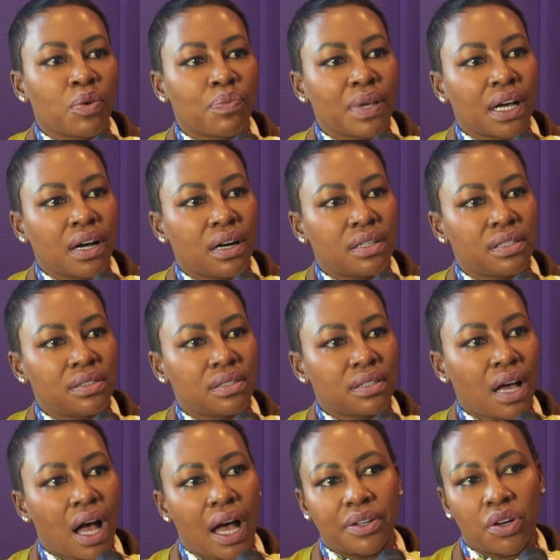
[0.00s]
because
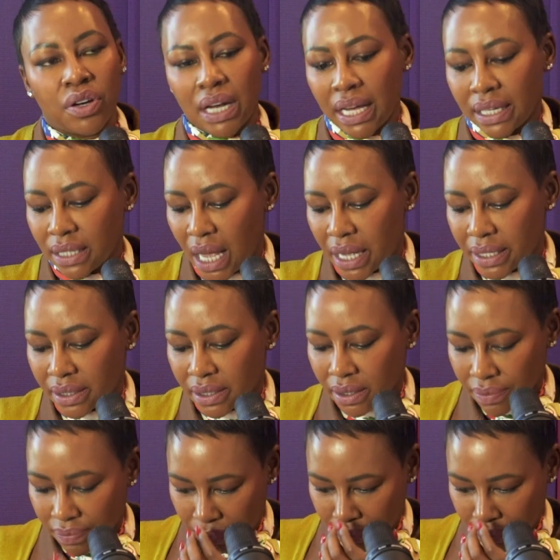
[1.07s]
I don't like diets.